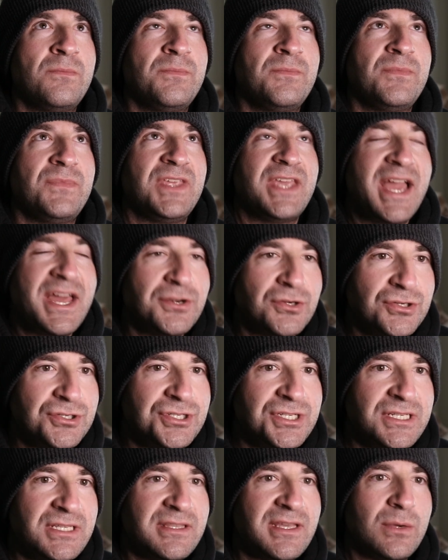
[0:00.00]
the
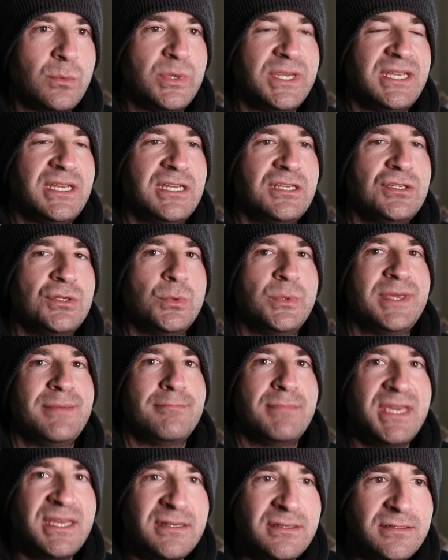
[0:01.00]
energy that we need to
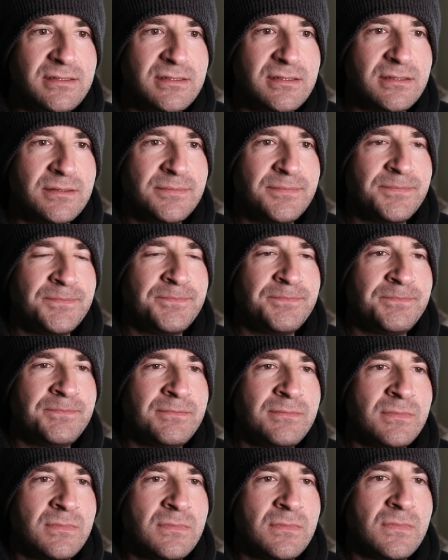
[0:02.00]
emit
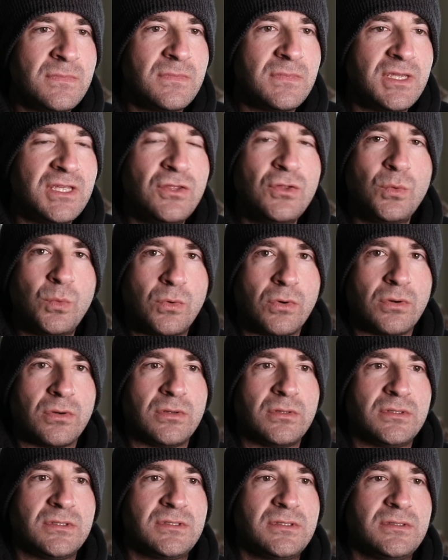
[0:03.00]
in the
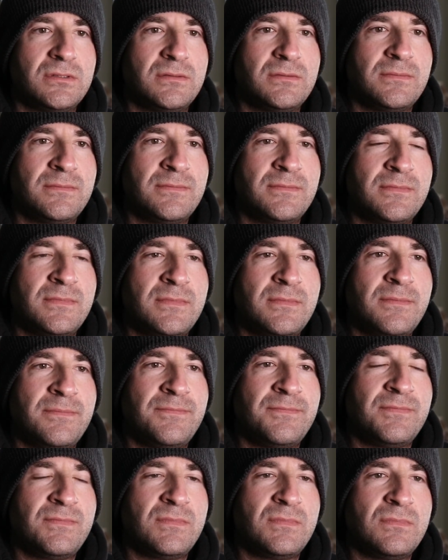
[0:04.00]
world
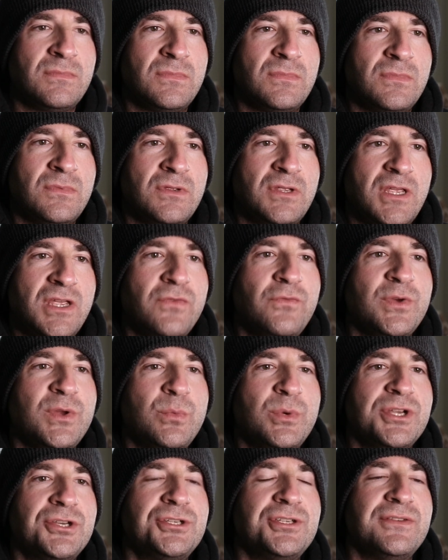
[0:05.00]
if we
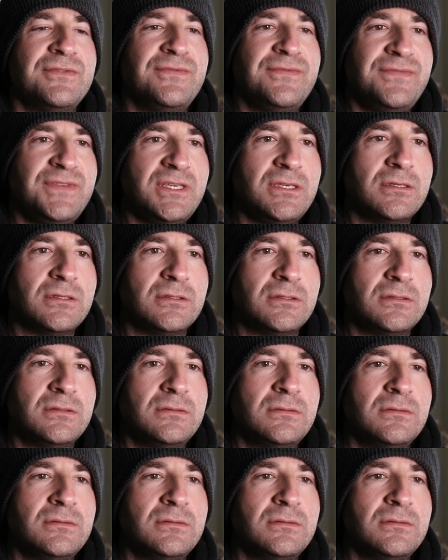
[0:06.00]
wish to feel